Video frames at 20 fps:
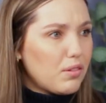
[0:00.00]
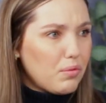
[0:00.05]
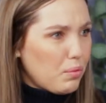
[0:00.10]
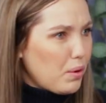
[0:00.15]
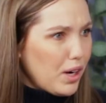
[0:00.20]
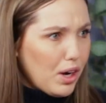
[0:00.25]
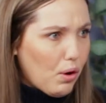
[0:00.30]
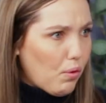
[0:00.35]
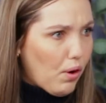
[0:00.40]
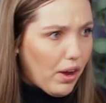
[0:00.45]

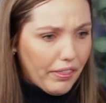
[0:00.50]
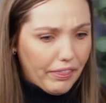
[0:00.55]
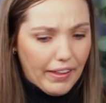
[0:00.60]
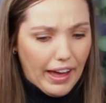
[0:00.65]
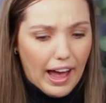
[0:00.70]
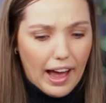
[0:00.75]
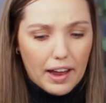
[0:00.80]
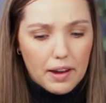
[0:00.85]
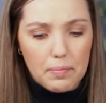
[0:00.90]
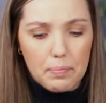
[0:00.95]
We don't want
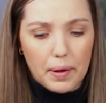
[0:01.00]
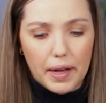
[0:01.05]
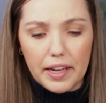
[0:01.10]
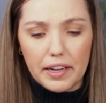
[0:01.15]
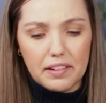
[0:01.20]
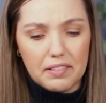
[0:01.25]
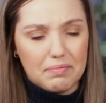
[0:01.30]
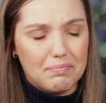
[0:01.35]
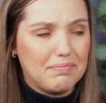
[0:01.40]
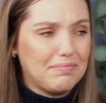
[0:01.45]
that,
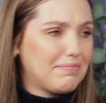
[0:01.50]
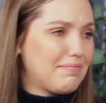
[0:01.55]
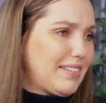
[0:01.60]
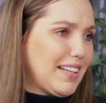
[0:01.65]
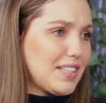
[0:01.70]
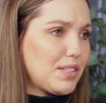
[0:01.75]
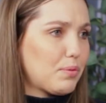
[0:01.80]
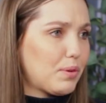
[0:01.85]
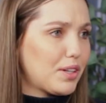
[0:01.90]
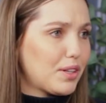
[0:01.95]
but
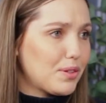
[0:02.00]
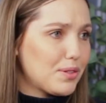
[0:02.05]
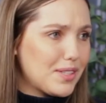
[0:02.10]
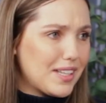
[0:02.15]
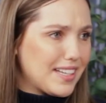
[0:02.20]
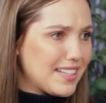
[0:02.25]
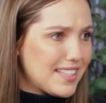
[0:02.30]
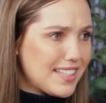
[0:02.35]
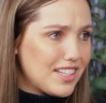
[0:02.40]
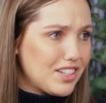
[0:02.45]
that's one of those
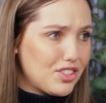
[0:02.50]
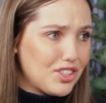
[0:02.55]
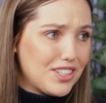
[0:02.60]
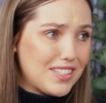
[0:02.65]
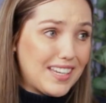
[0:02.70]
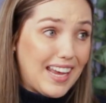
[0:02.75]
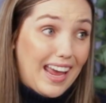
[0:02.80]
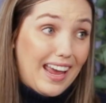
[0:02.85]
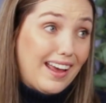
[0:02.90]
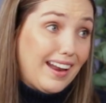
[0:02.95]
things that
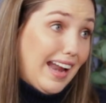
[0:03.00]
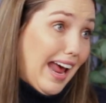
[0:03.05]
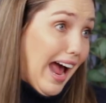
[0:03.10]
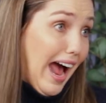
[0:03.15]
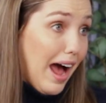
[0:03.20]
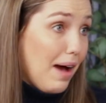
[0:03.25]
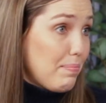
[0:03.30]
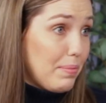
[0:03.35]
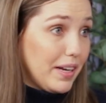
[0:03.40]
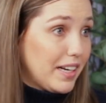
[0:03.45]
just can
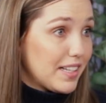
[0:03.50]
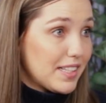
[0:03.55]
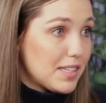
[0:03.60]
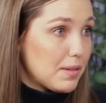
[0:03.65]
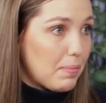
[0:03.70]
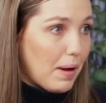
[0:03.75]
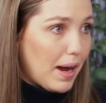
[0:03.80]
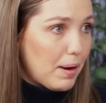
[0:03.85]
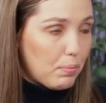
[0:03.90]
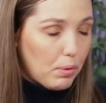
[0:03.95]
happen. It's
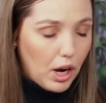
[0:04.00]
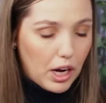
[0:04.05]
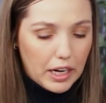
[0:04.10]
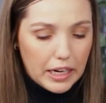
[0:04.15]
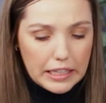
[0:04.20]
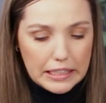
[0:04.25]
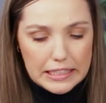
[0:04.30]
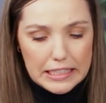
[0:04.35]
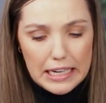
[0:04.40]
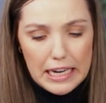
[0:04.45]
a
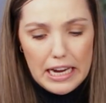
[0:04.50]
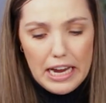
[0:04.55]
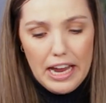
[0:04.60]
byproduct.